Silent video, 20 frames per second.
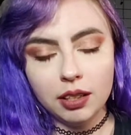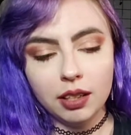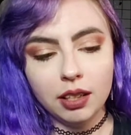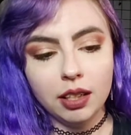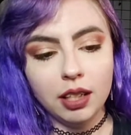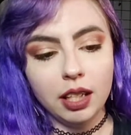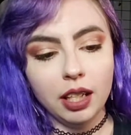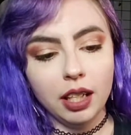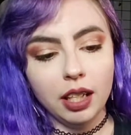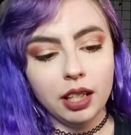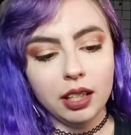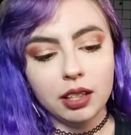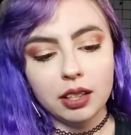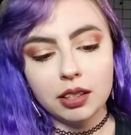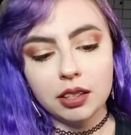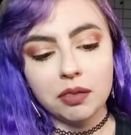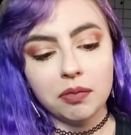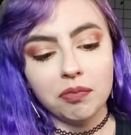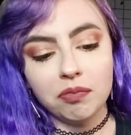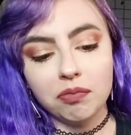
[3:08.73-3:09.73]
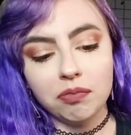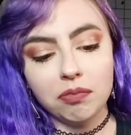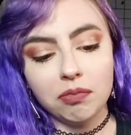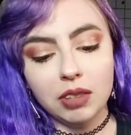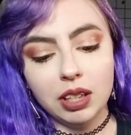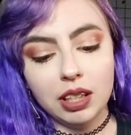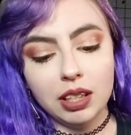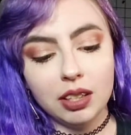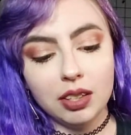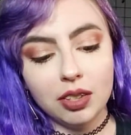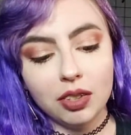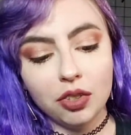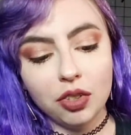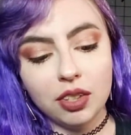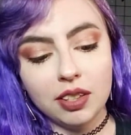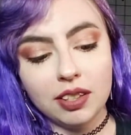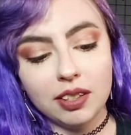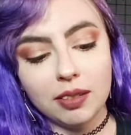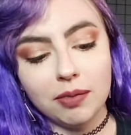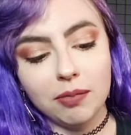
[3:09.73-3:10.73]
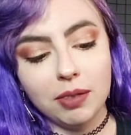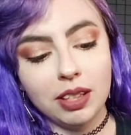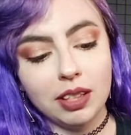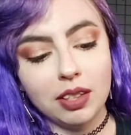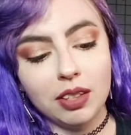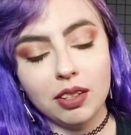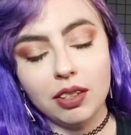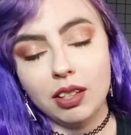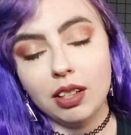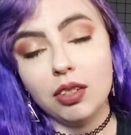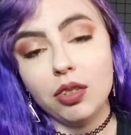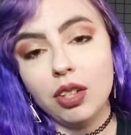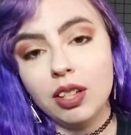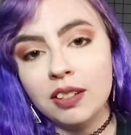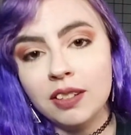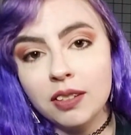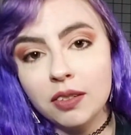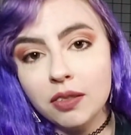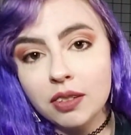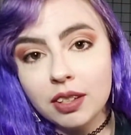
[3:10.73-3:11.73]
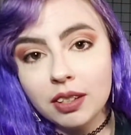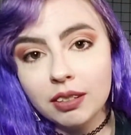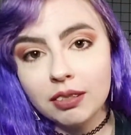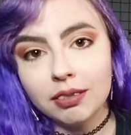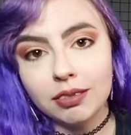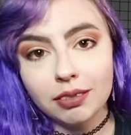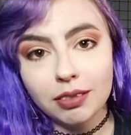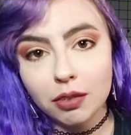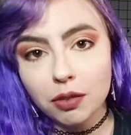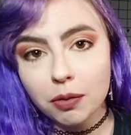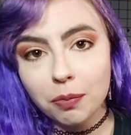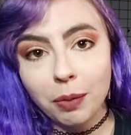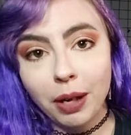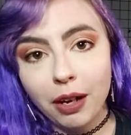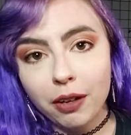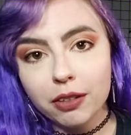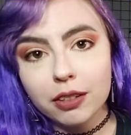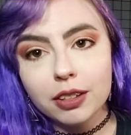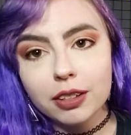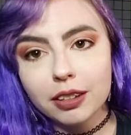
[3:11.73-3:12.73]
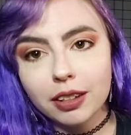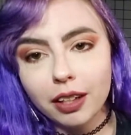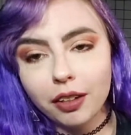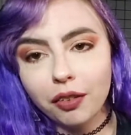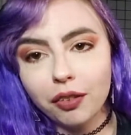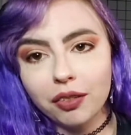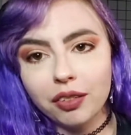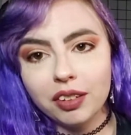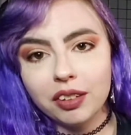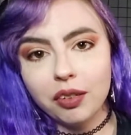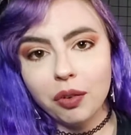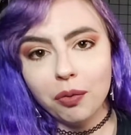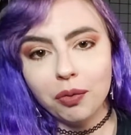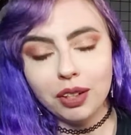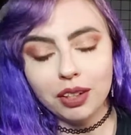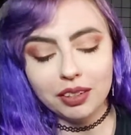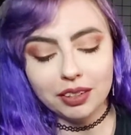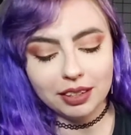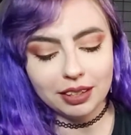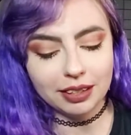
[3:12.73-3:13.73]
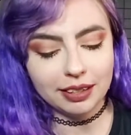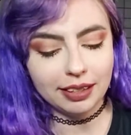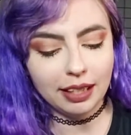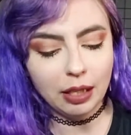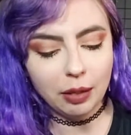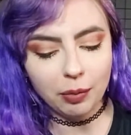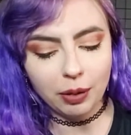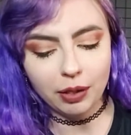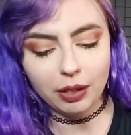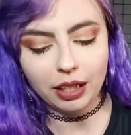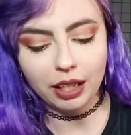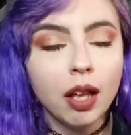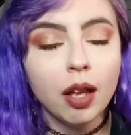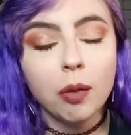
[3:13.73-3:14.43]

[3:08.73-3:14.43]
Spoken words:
that it's translucent loose powder. I don't really know what else to say about it.